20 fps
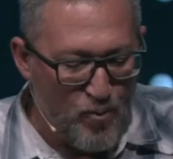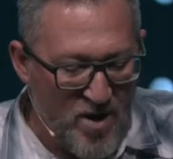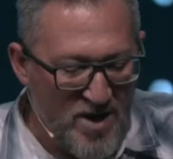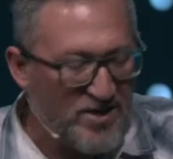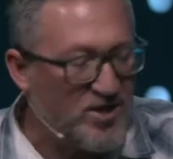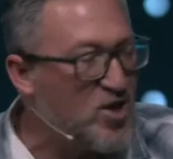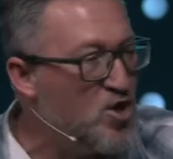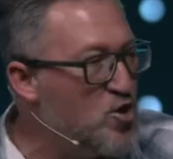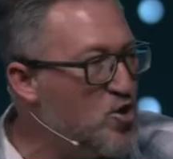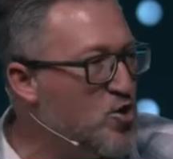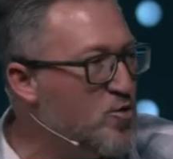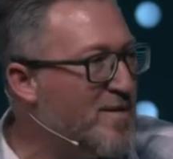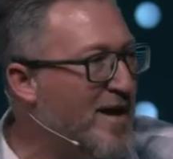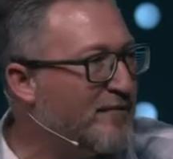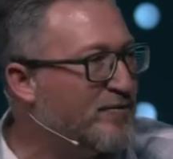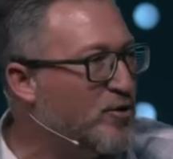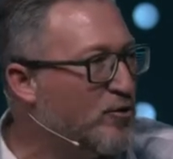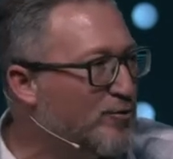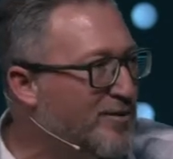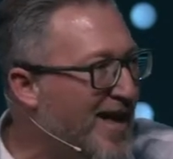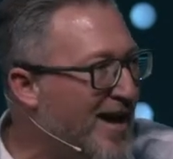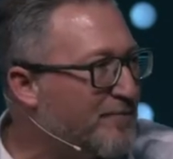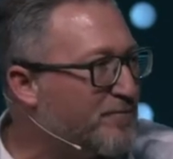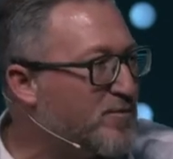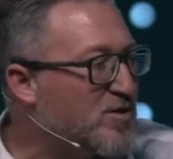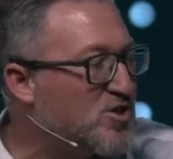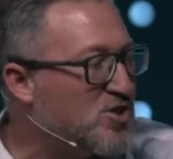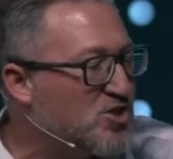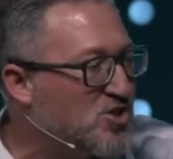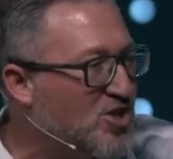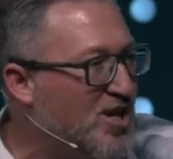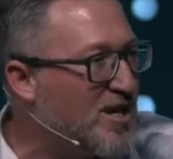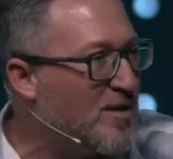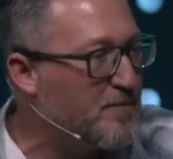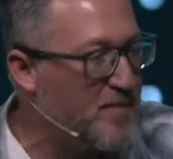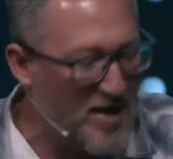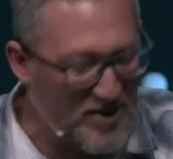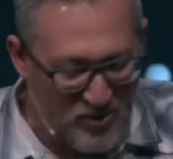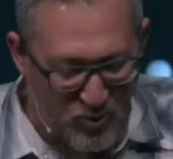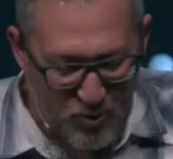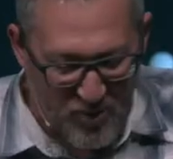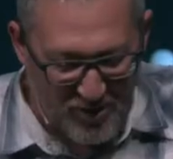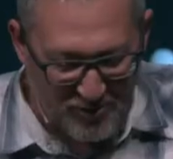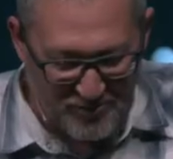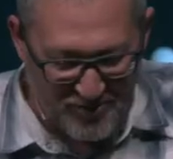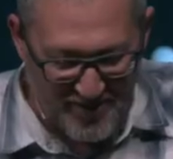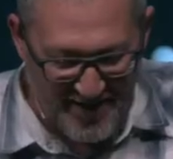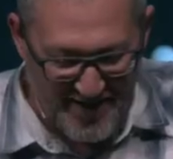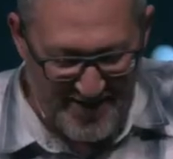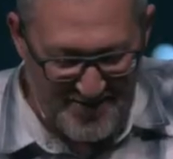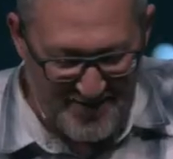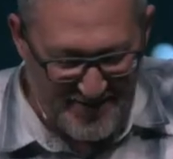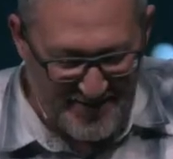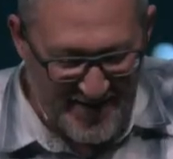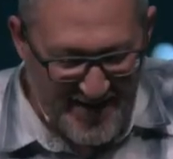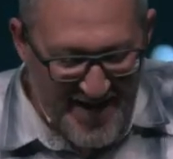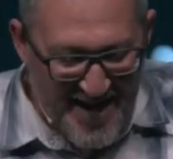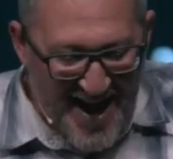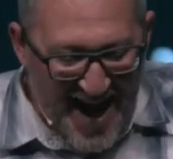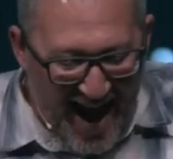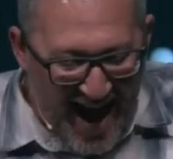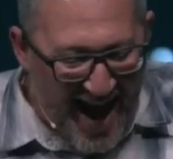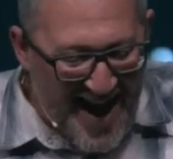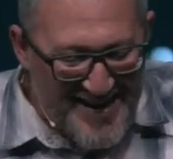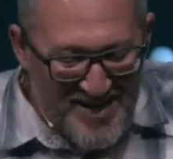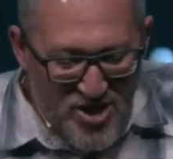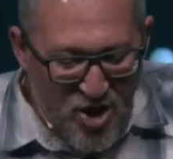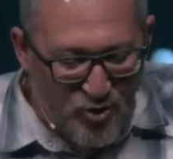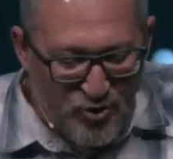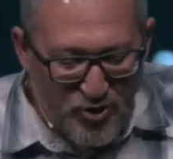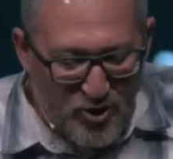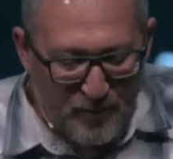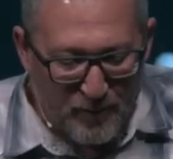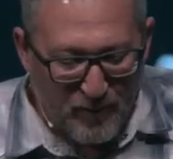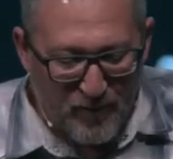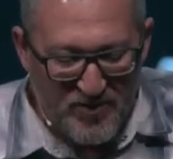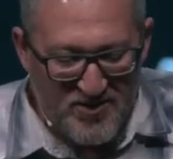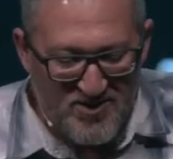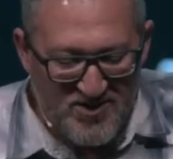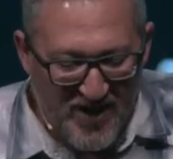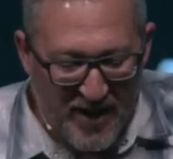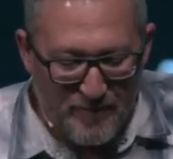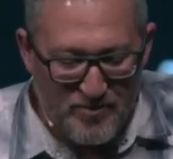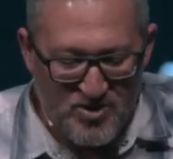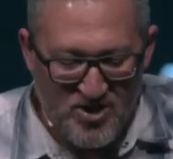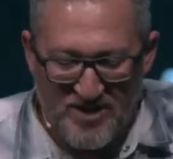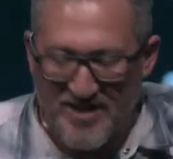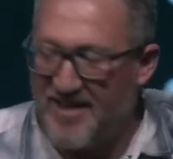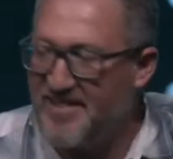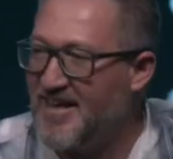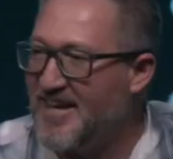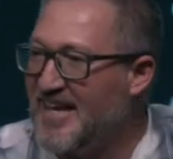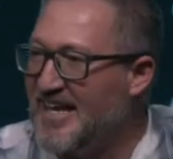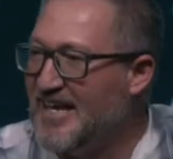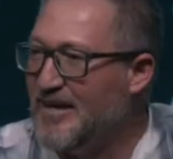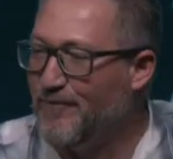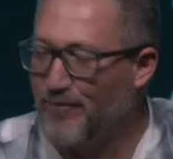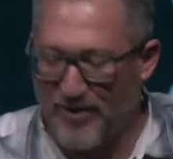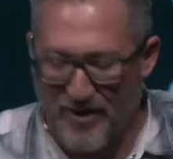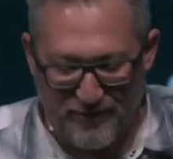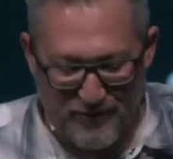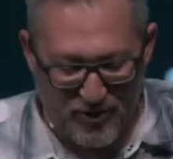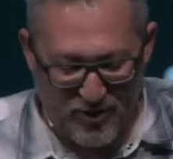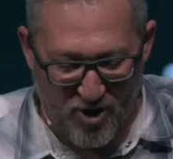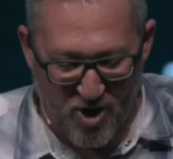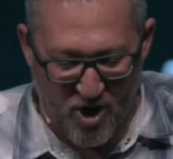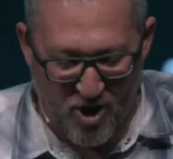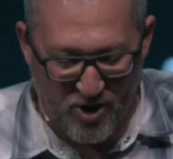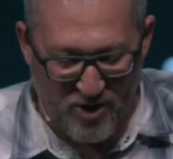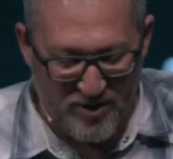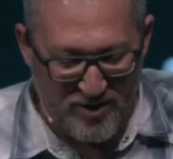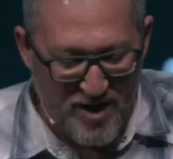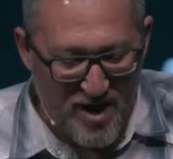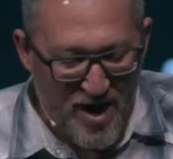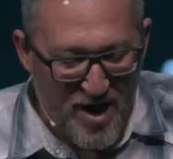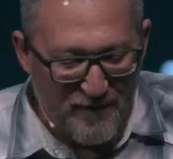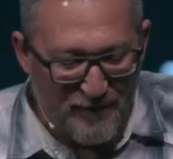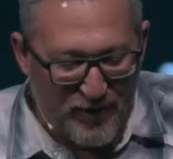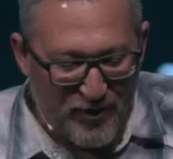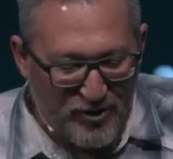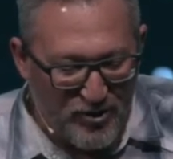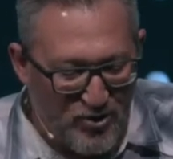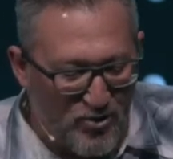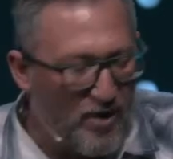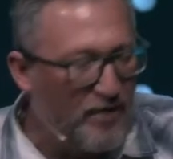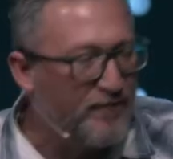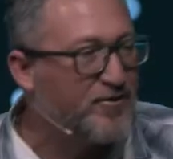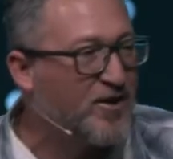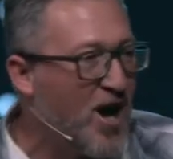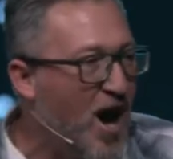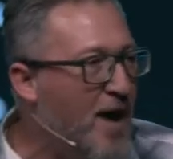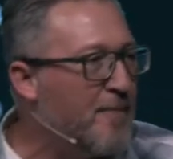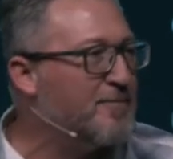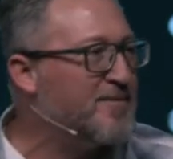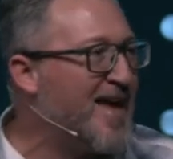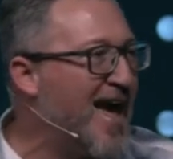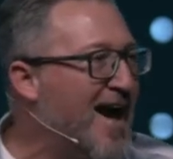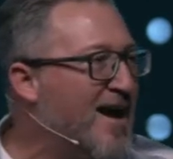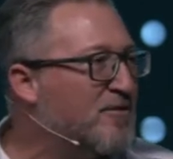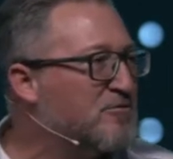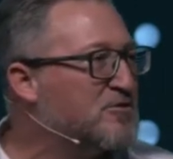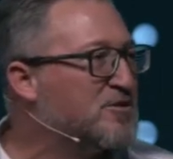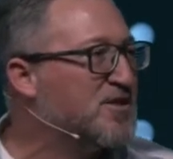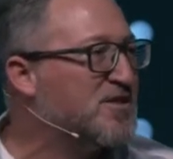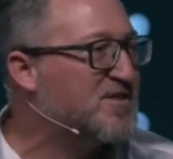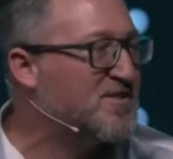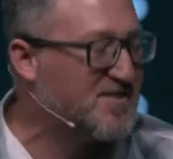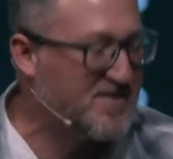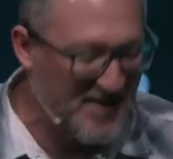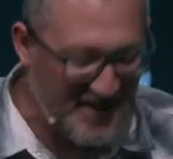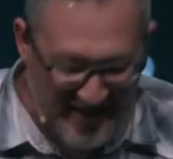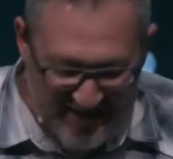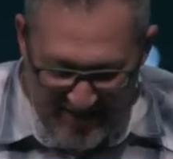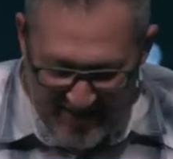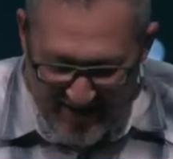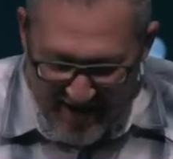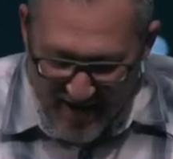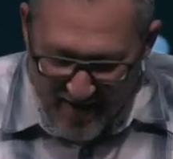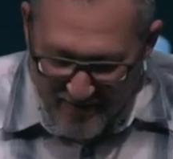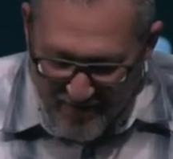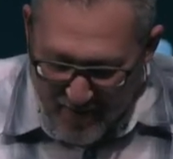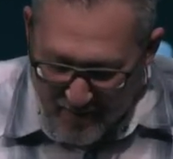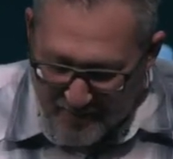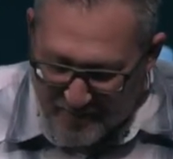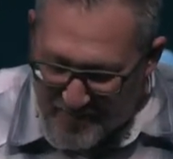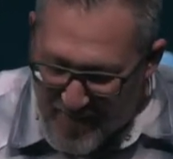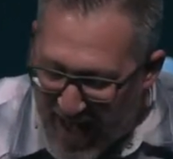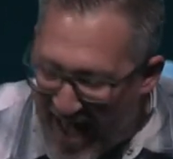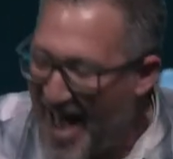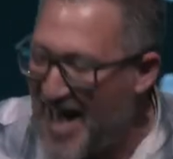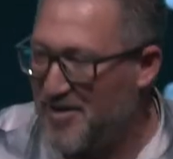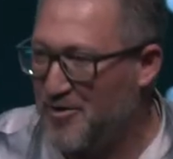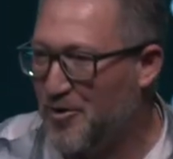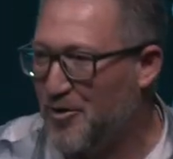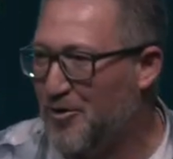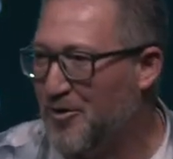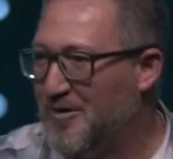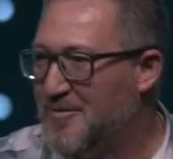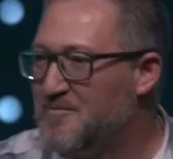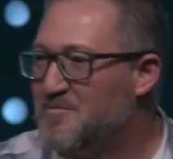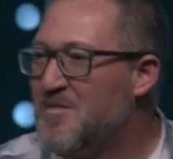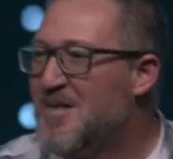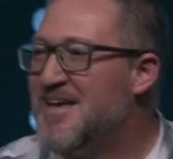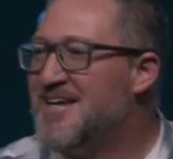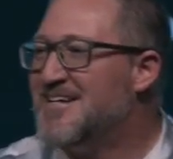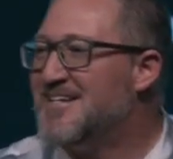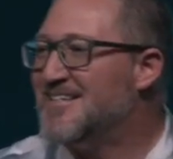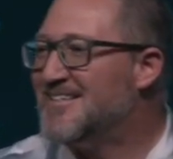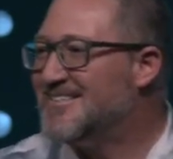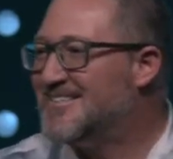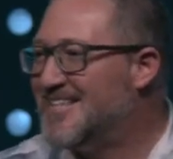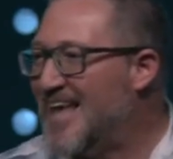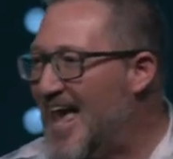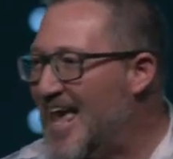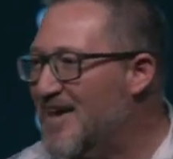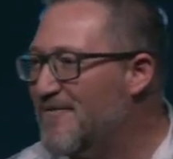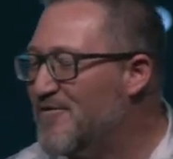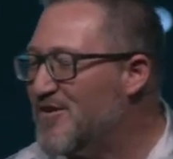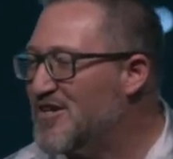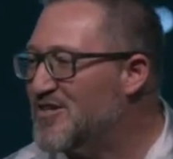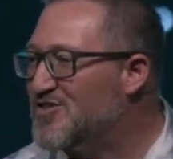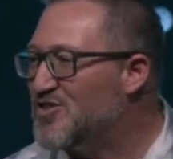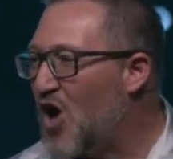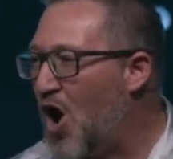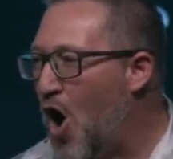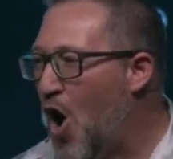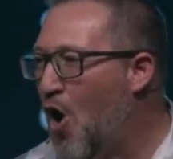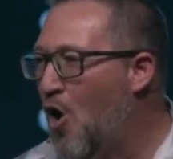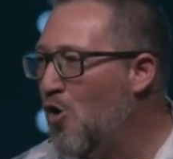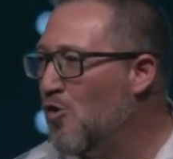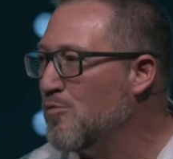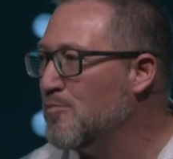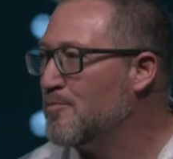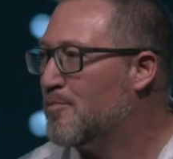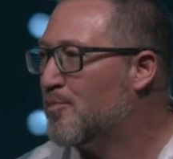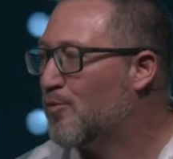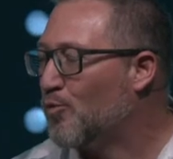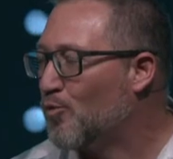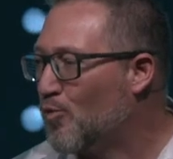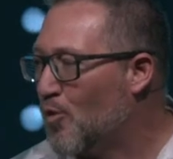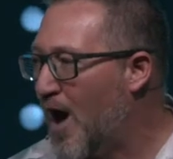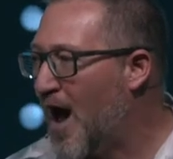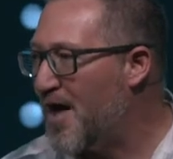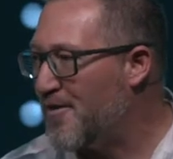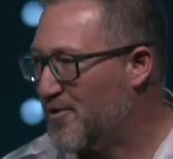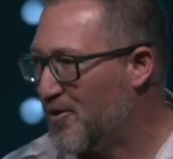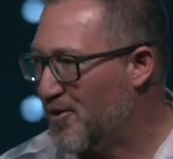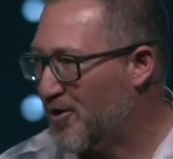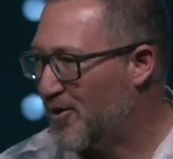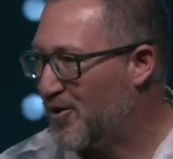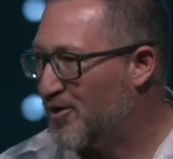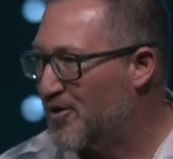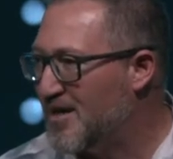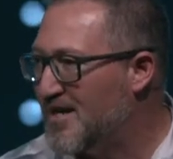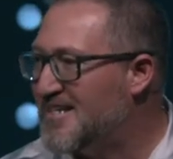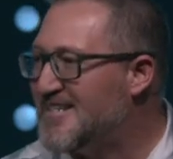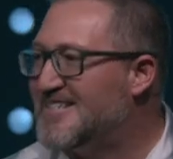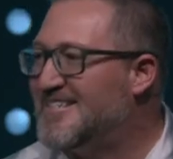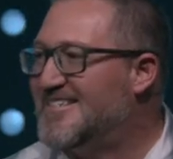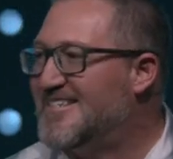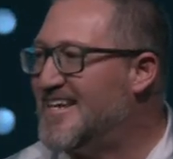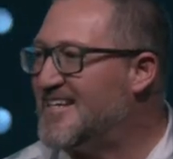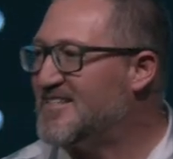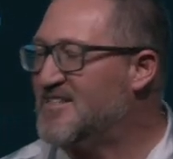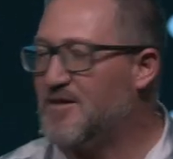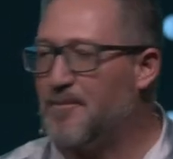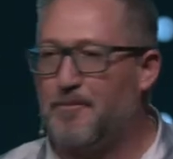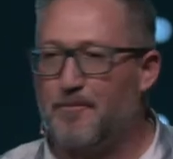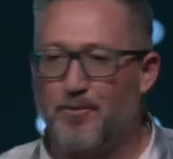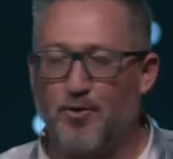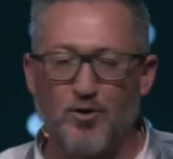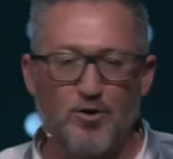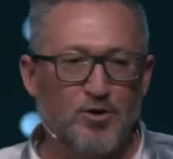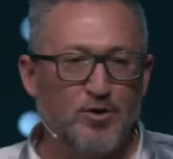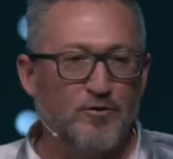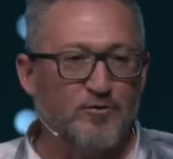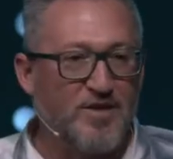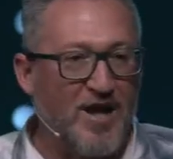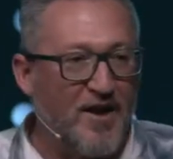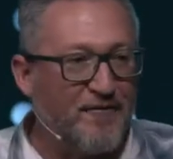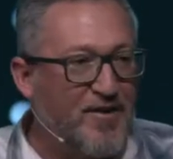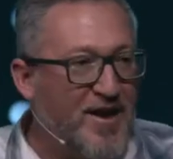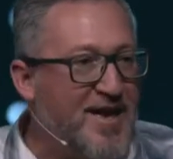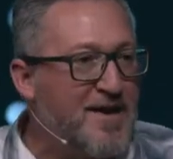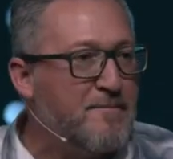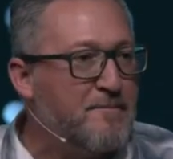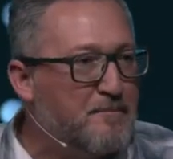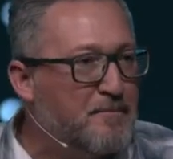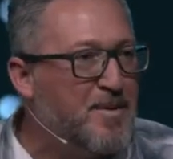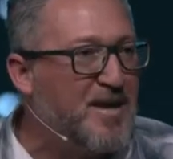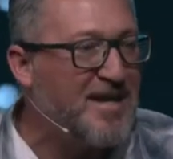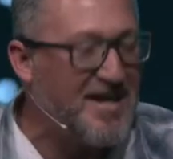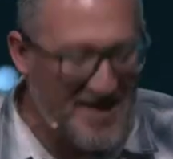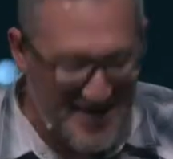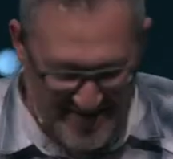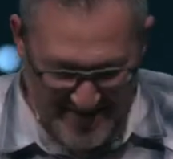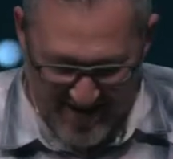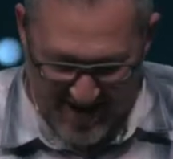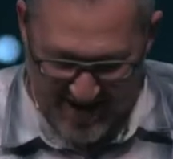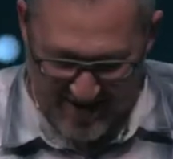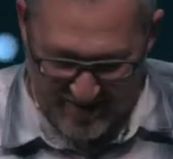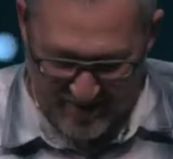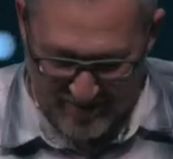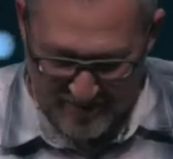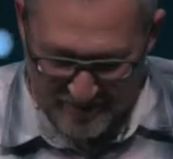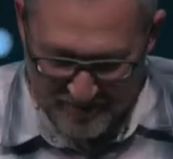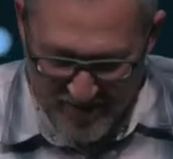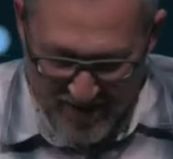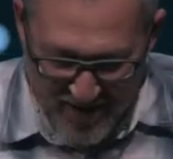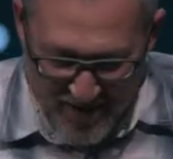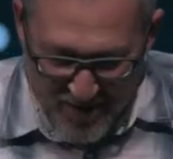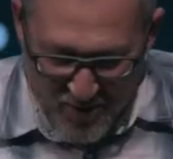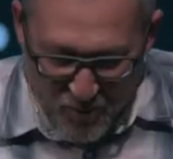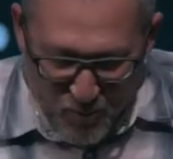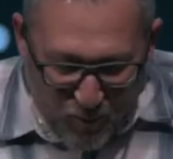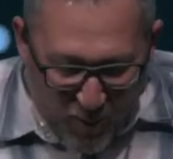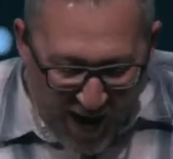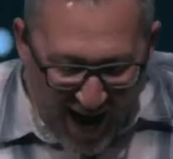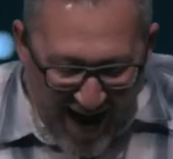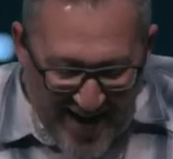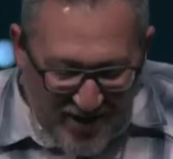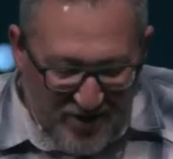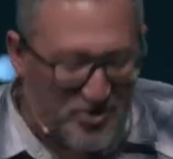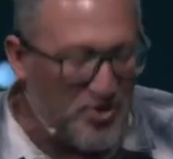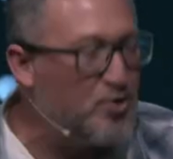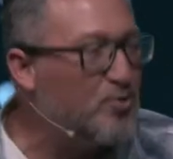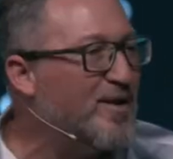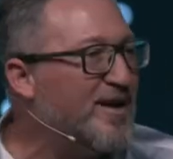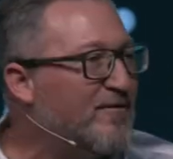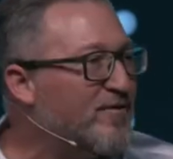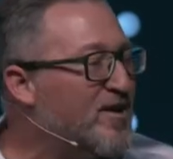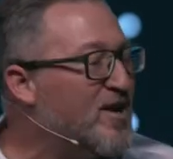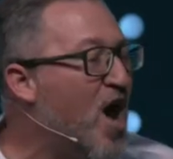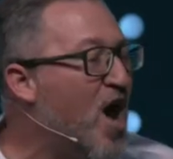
with whom have you left the sheep in the wilderness? I know your presumption and the evil of your heart, for you have come down to see the battle. David's own brother disapproved of him being there. Why are you even